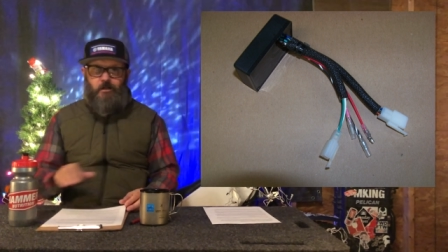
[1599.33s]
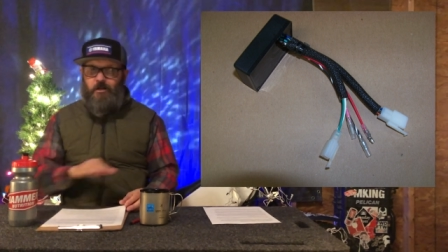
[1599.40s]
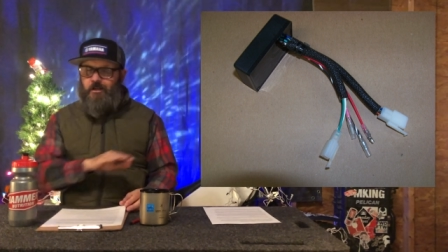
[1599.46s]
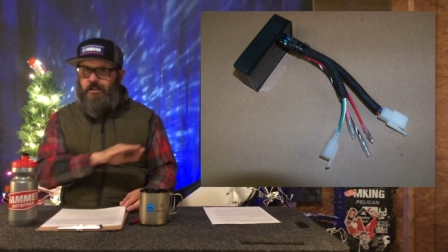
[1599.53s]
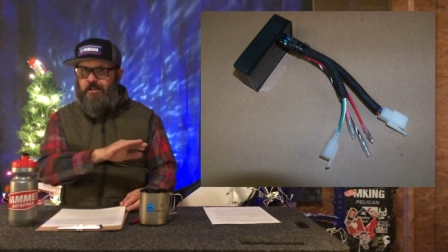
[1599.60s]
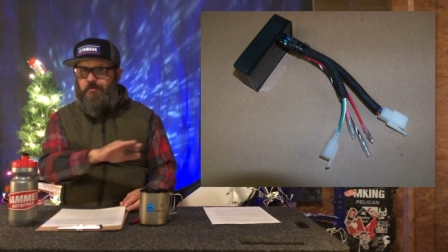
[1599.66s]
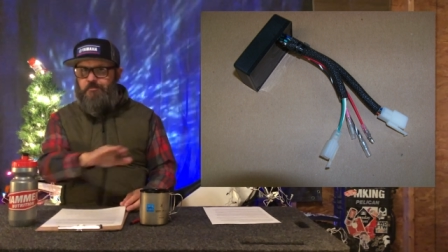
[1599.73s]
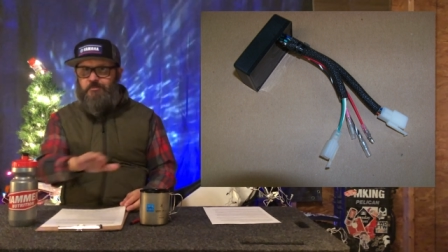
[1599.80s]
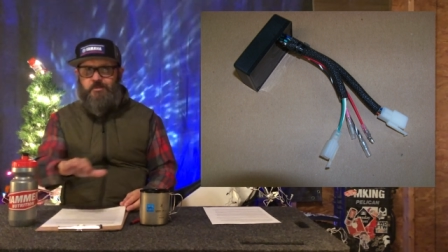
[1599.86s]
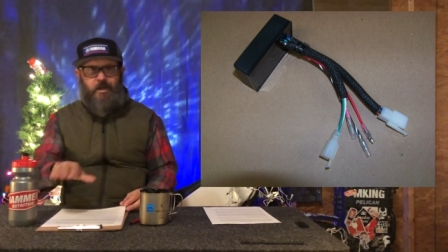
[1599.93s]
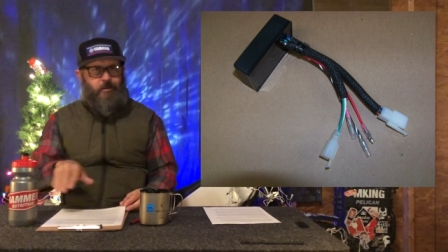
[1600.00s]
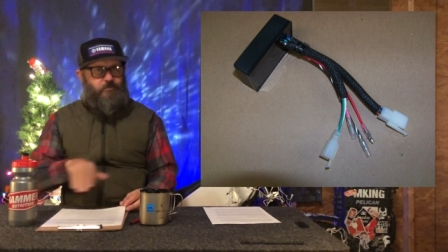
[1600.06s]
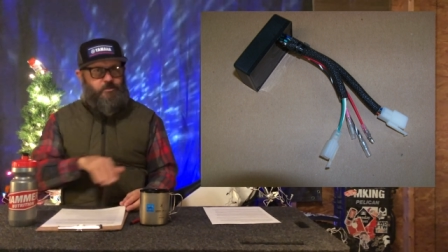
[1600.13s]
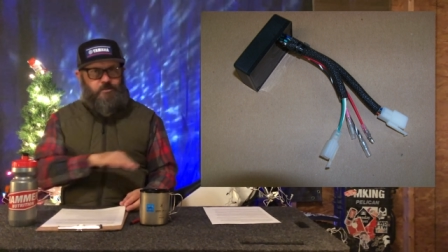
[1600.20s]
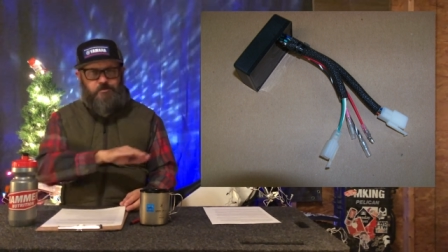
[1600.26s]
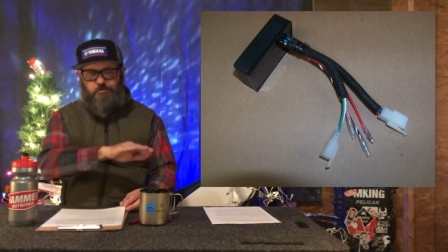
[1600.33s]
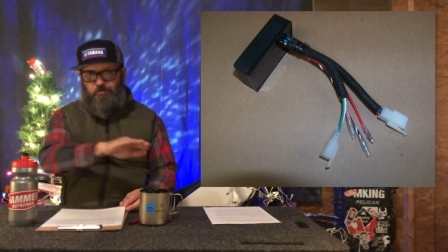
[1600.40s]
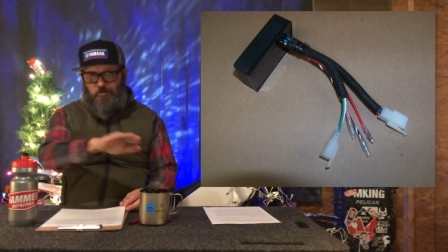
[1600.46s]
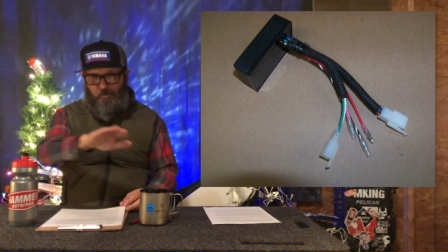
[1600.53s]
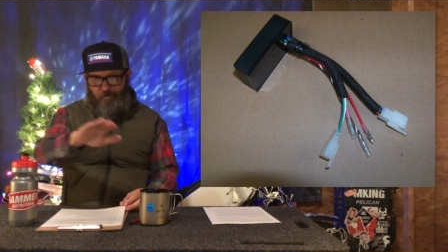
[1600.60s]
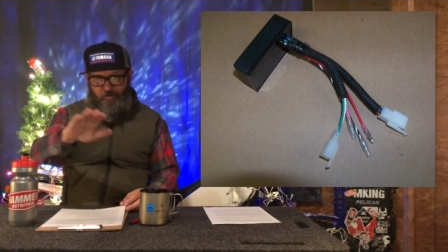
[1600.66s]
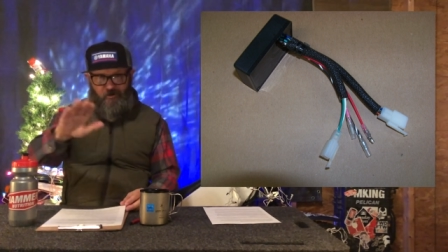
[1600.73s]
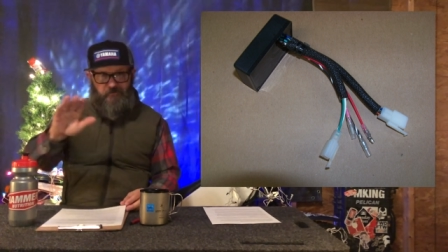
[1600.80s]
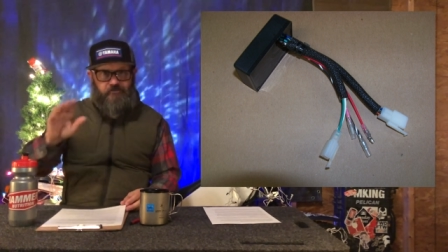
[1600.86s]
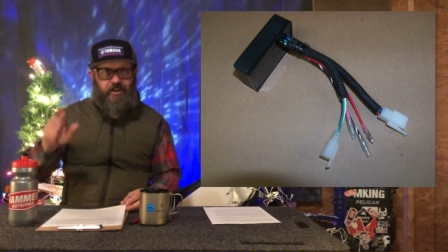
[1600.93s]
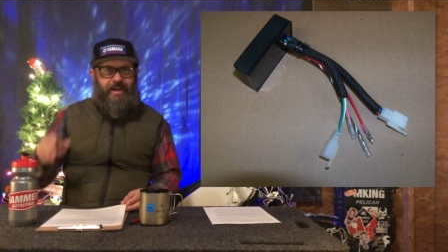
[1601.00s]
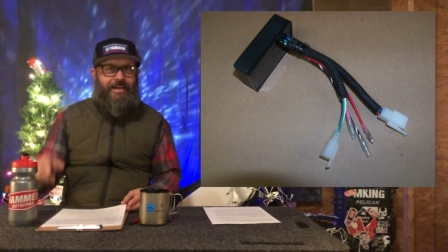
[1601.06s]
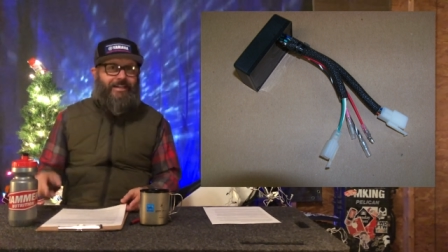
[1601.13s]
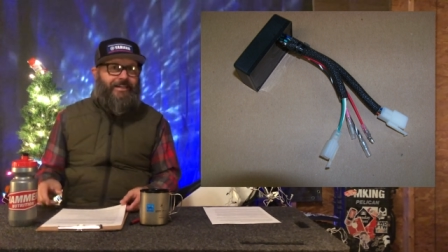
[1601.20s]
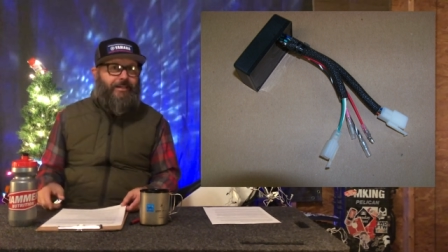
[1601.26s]
All I'm just
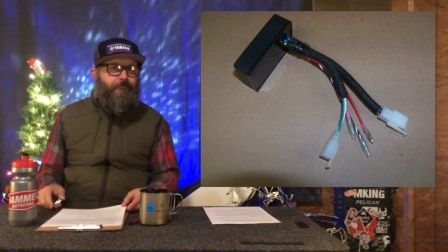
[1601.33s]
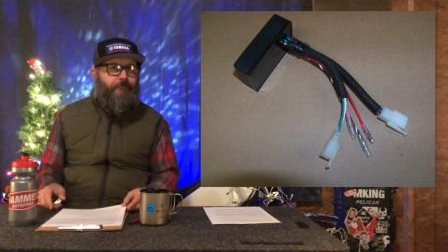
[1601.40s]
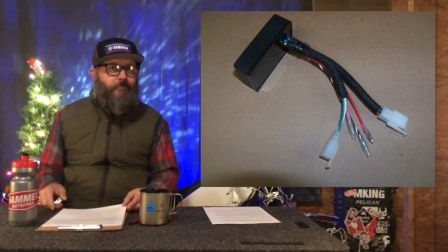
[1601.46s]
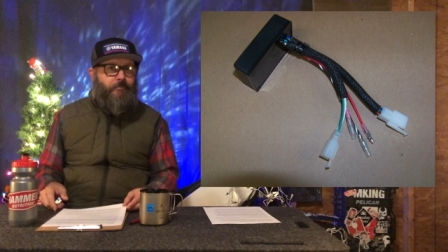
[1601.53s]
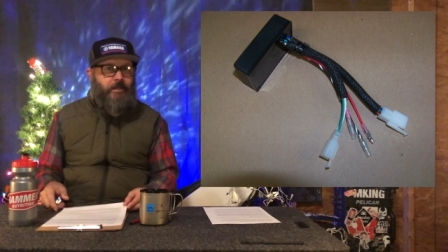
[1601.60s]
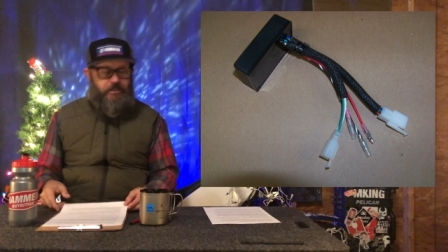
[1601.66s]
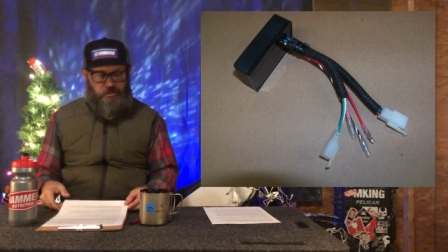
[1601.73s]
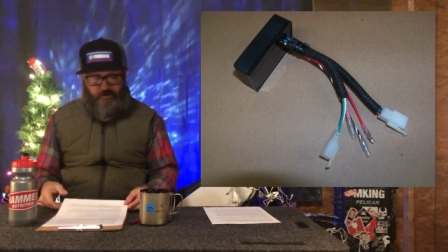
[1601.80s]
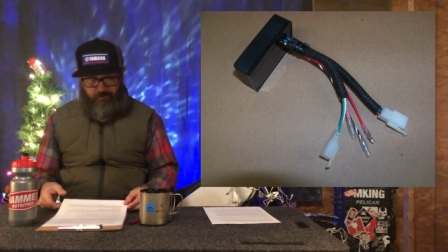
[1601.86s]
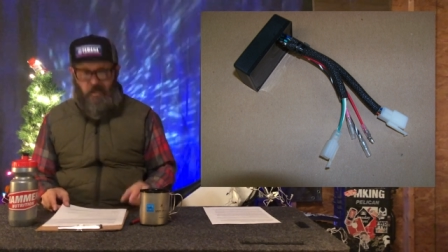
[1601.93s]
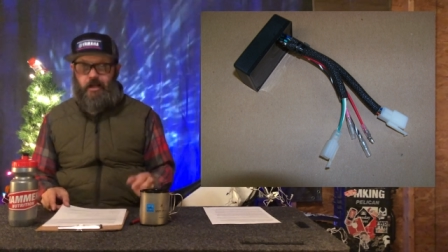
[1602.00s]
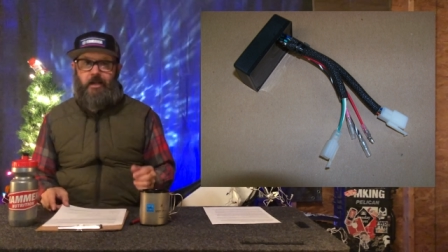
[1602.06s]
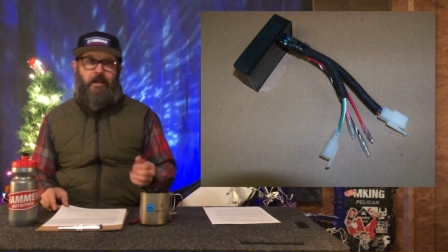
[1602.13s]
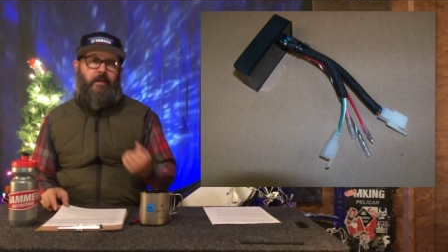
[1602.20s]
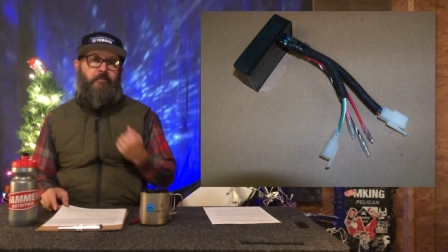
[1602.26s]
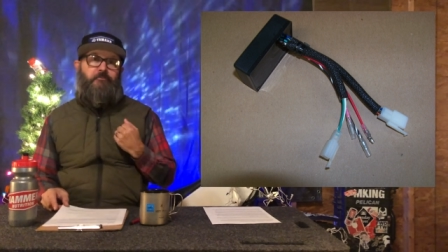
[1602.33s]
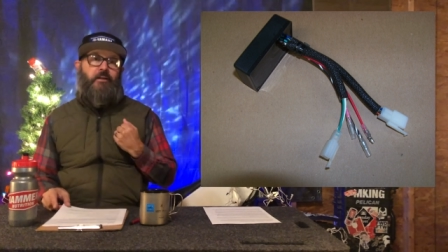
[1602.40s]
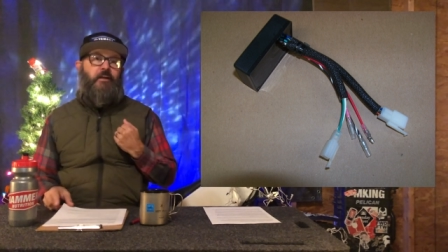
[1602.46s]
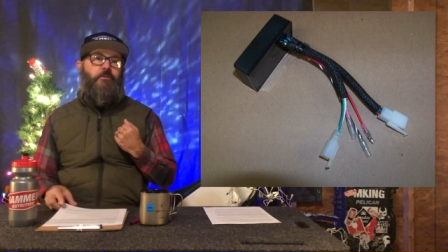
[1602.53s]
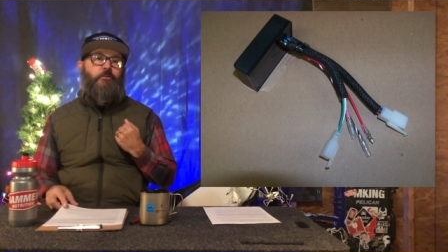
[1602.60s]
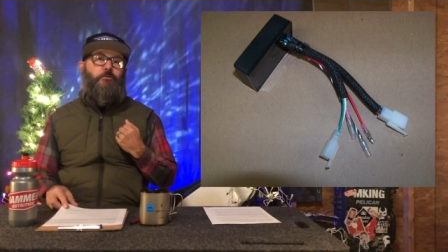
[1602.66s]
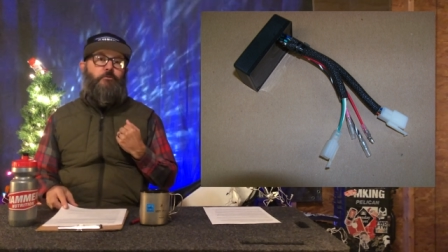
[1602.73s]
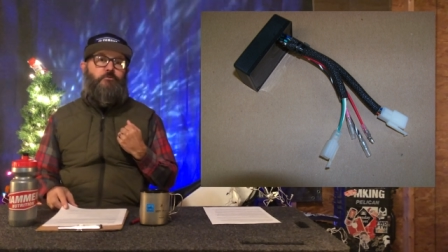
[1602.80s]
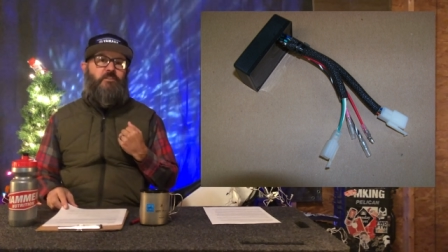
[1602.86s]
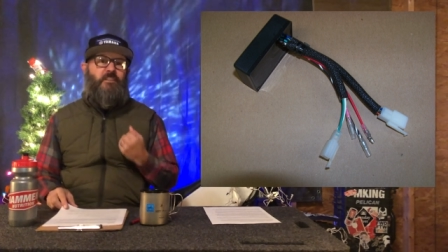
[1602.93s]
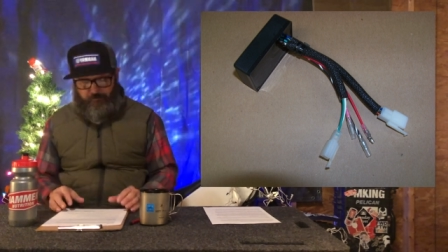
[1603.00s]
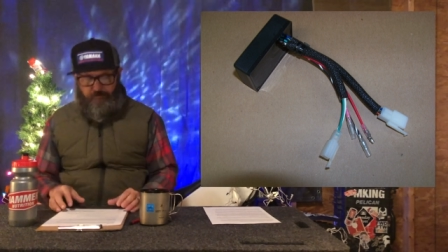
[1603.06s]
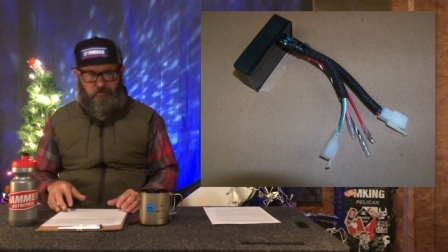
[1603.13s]
providing information. I have not used it.